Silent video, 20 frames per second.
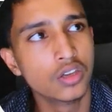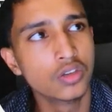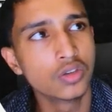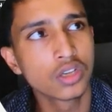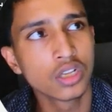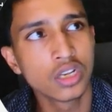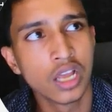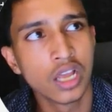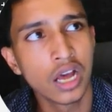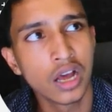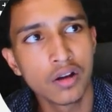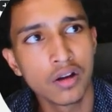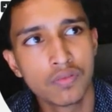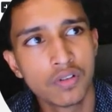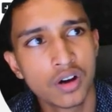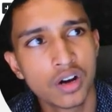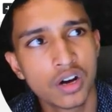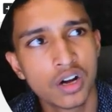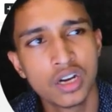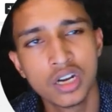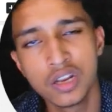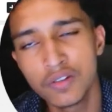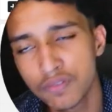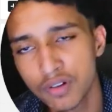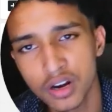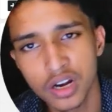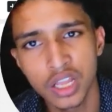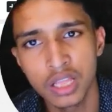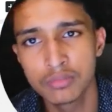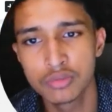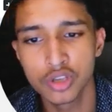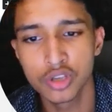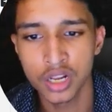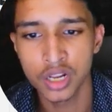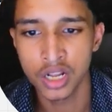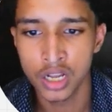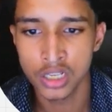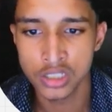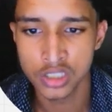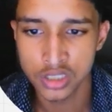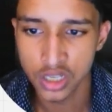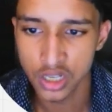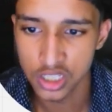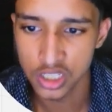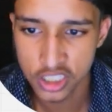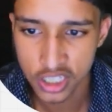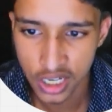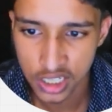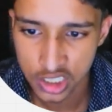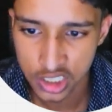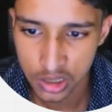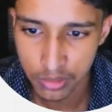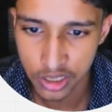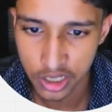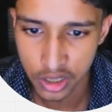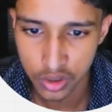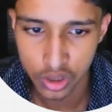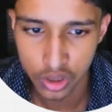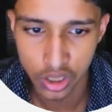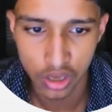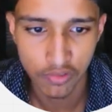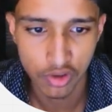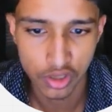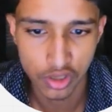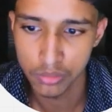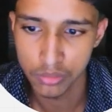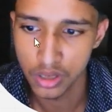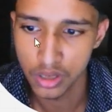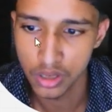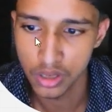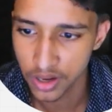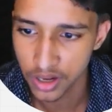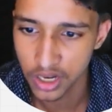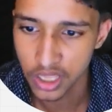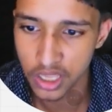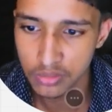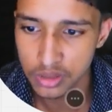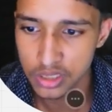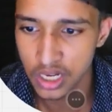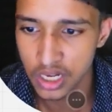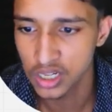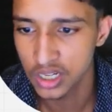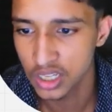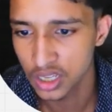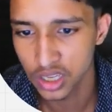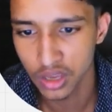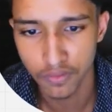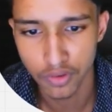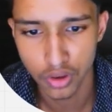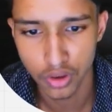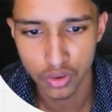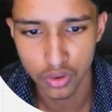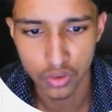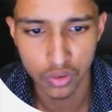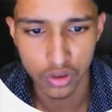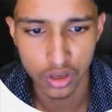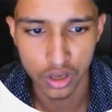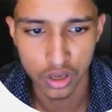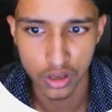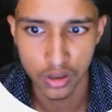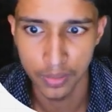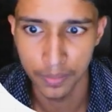You can have different names. You can ask ChatGPT to give you some different names, and it can give you